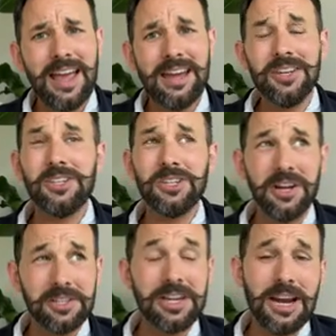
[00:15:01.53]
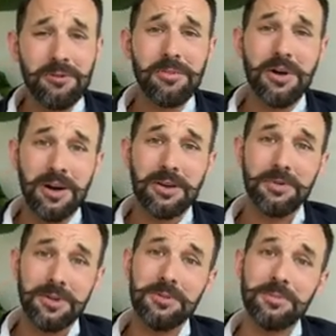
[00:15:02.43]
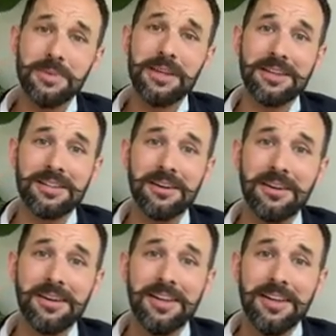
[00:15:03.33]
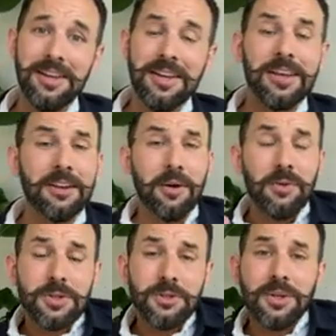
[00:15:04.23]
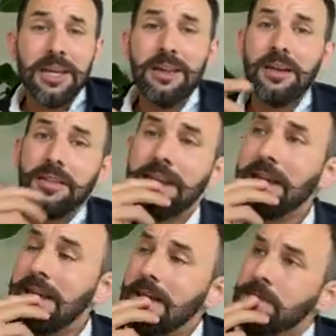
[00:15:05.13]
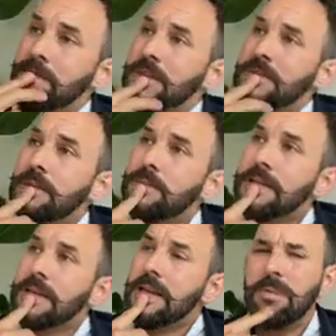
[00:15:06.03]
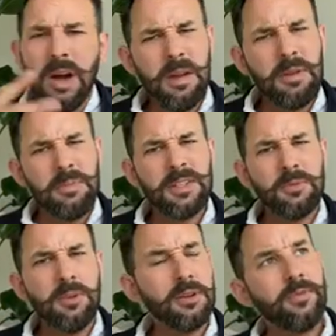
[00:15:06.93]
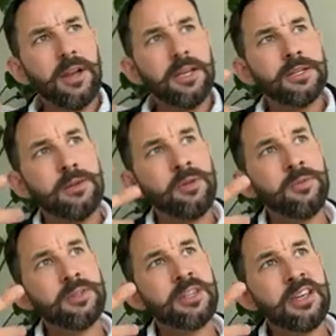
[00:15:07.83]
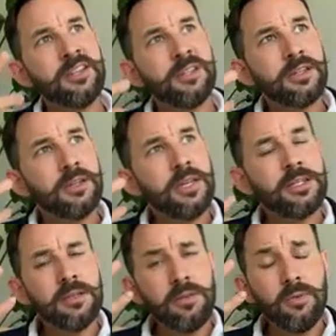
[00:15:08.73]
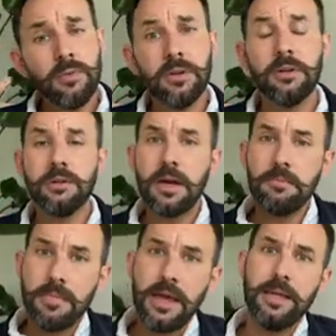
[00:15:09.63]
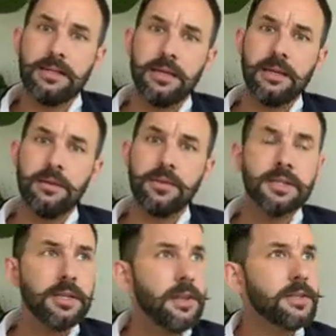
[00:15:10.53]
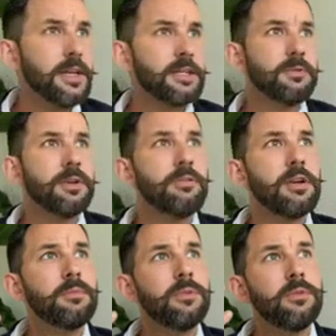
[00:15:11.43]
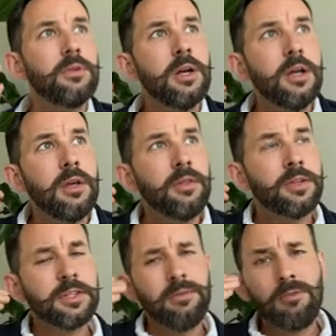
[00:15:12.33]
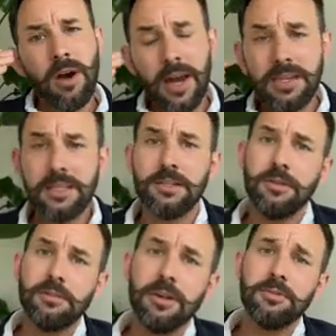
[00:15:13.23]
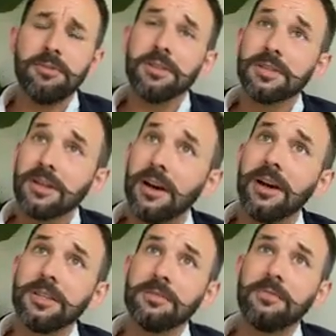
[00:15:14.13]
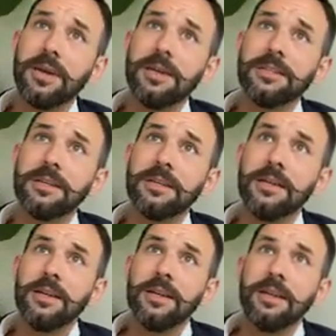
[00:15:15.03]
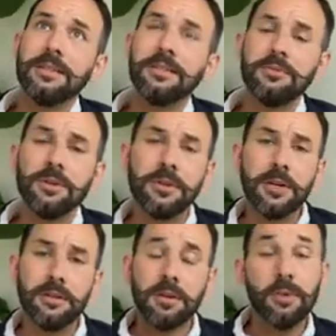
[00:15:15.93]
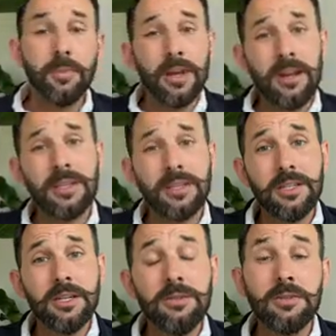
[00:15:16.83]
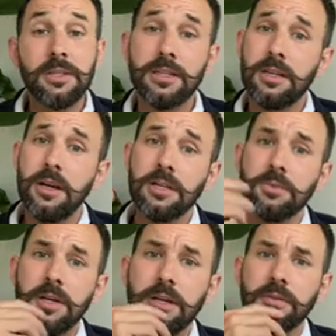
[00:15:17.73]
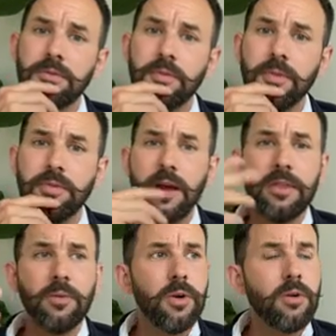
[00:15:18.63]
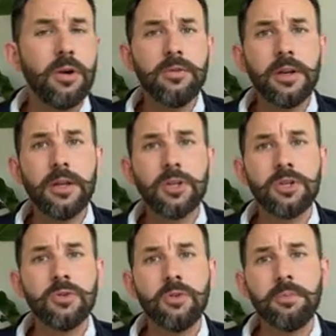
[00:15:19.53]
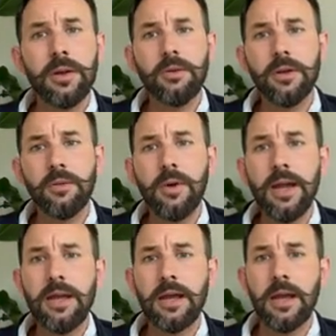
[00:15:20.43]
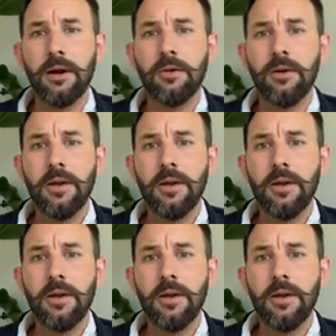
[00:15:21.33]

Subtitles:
in just how remarkable human beings are. You know, I was talking the other day to somebody, it might have been Mr. Wonderful actually, and we were saying, just isn't the world amazing? You know, the sunsets are incredible, the sunrises are incredible, the stars are amazing. Isn't the world incredible? And we had this news this last week of the fact that we're only a short period away now